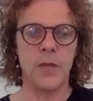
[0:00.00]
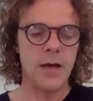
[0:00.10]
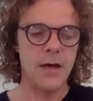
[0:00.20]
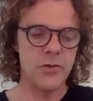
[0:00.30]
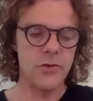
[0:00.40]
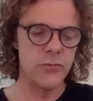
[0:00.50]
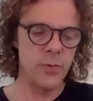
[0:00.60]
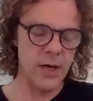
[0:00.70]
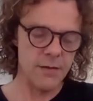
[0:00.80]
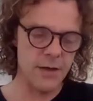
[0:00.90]

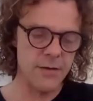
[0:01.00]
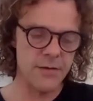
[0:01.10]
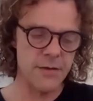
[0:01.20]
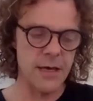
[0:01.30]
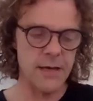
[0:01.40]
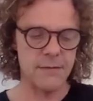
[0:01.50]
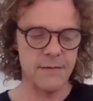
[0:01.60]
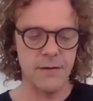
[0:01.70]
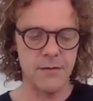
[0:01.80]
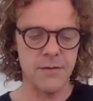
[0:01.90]
as I just said,
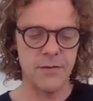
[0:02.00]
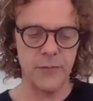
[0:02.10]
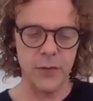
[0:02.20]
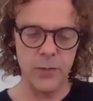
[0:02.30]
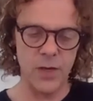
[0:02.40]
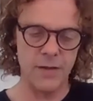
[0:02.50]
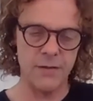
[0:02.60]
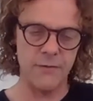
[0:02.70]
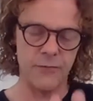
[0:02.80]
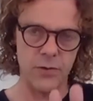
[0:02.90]
there's 3
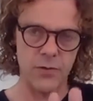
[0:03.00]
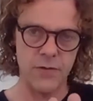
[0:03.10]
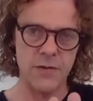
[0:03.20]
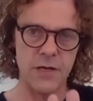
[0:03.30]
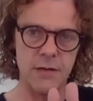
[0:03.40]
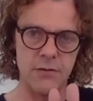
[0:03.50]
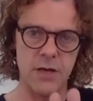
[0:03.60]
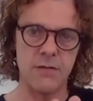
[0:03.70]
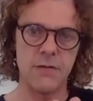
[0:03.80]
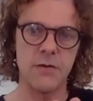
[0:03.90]
ways of consciously
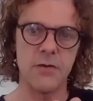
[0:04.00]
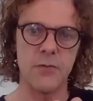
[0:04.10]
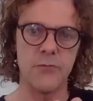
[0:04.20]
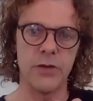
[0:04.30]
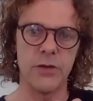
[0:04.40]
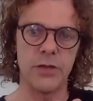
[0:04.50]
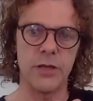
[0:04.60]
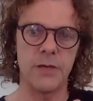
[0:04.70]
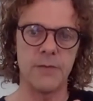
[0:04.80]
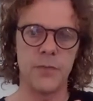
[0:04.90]
changing your breathing.